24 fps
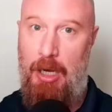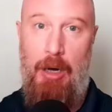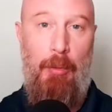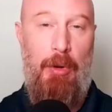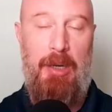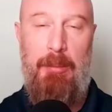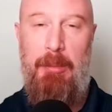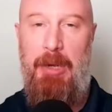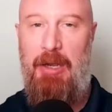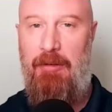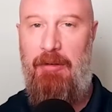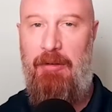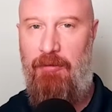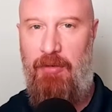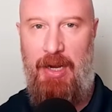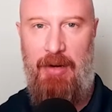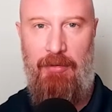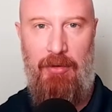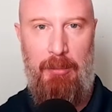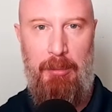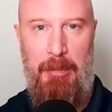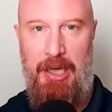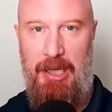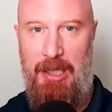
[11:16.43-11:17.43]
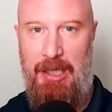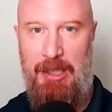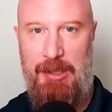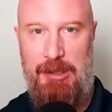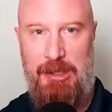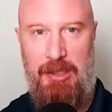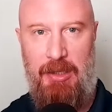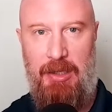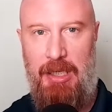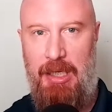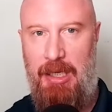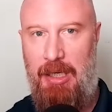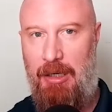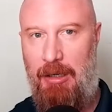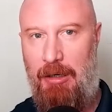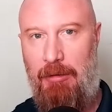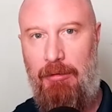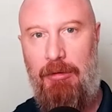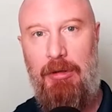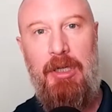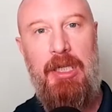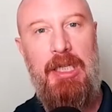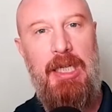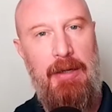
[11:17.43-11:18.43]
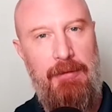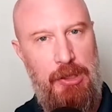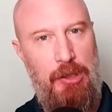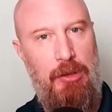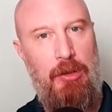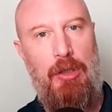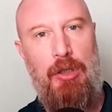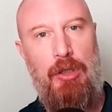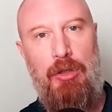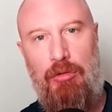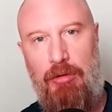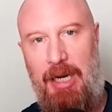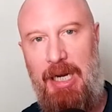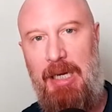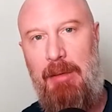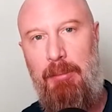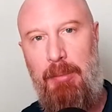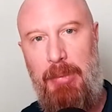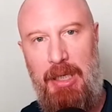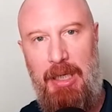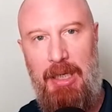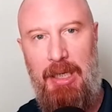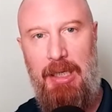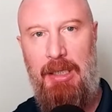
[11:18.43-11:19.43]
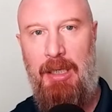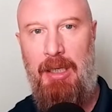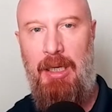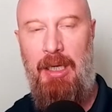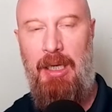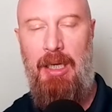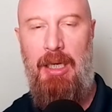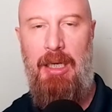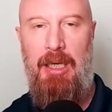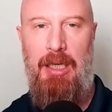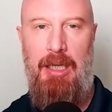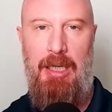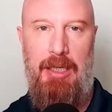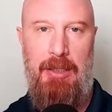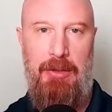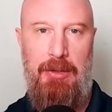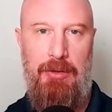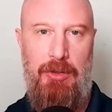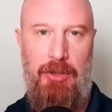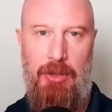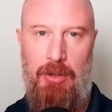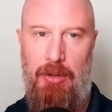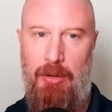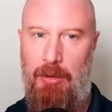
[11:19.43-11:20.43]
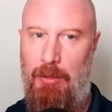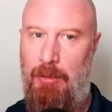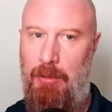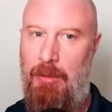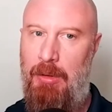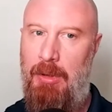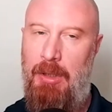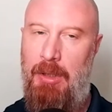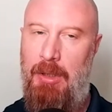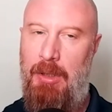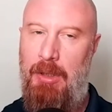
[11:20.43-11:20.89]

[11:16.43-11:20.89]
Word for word: one of my favorite meetings of the year really gives you a great peek into